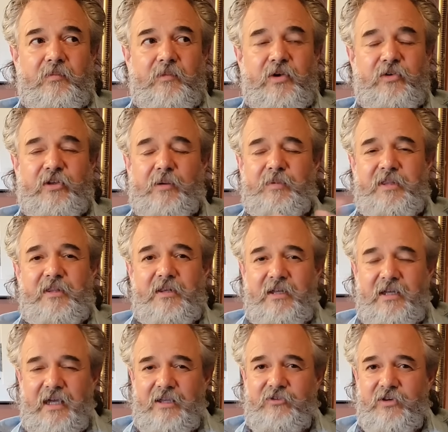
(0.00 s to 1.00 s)
because I'm into
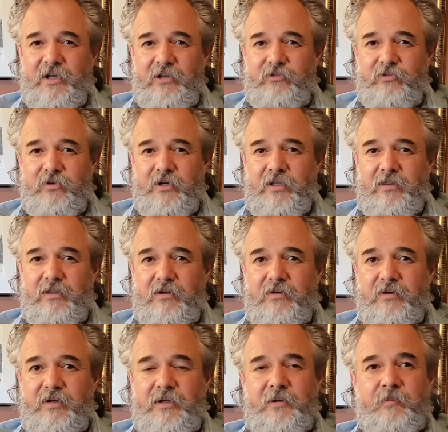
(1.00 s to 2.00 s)
the ancient astronaut
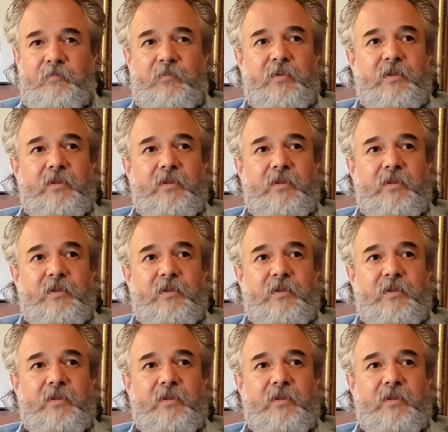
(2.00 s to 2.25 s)
theory.